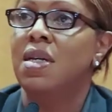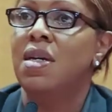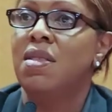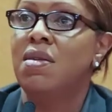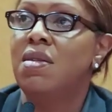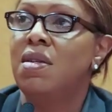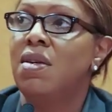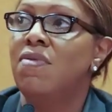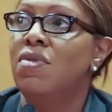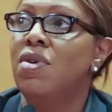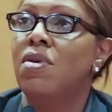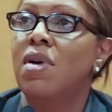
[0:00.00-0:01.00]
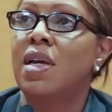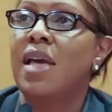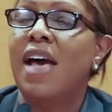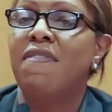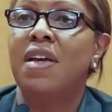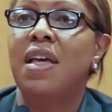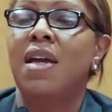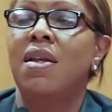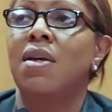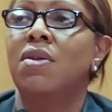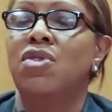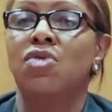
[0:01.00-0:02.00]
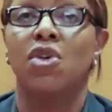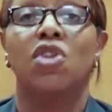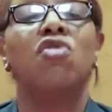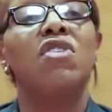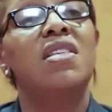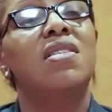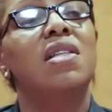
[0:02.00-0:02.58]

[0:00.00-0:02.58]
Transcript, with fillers: in the city of New York advocating to increase